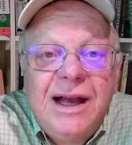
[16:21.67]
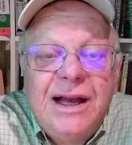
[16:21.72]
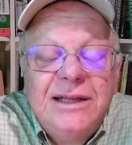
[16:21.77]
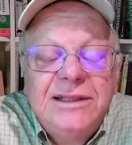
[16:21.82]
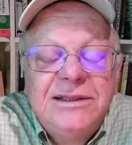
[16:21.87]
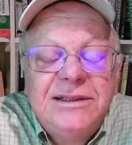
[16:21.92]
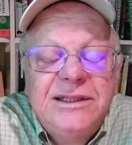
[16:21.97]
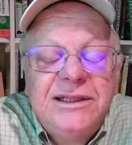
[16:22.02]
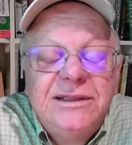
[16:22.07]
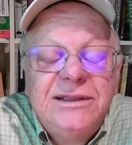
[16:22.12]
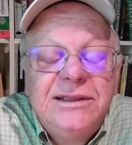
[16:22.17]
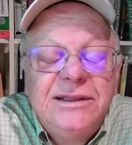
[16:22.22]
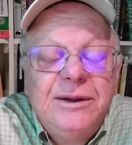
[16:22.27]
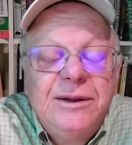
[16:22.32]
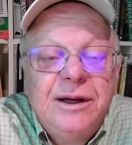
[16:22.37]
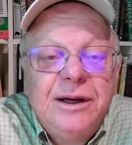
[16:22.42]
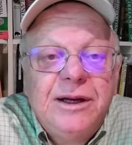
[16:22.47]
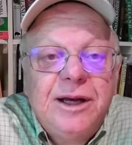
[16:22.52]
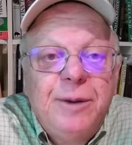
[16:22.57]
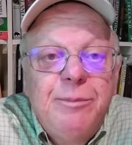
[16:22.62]
I'll
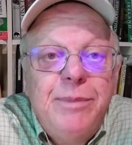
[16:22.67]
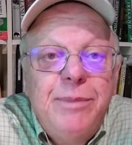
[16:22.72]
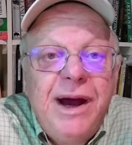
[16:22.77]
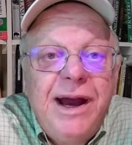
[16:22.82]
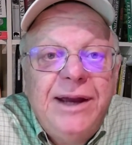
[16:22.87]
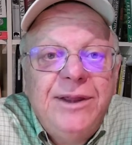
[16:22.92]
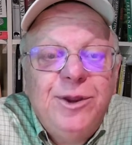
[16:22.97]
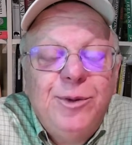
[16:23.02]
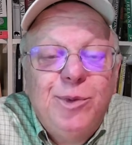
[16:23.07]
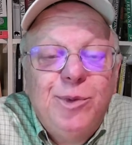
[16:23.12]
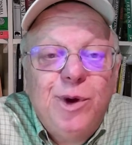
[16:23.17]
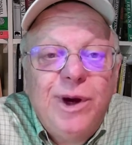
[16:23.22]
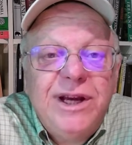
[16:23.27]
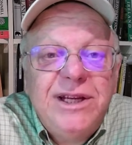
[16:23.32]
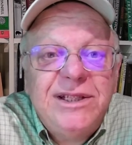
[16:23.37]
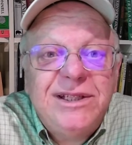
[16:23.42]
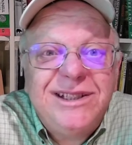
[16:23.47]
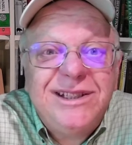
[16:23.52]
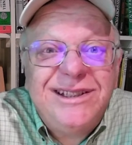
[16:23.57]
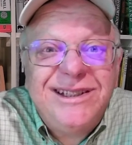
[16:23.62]
combine the
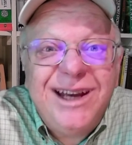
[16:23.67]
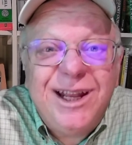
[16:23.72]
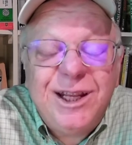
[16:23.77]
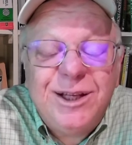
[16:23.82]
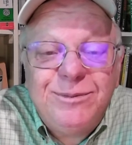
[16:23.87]
price and sell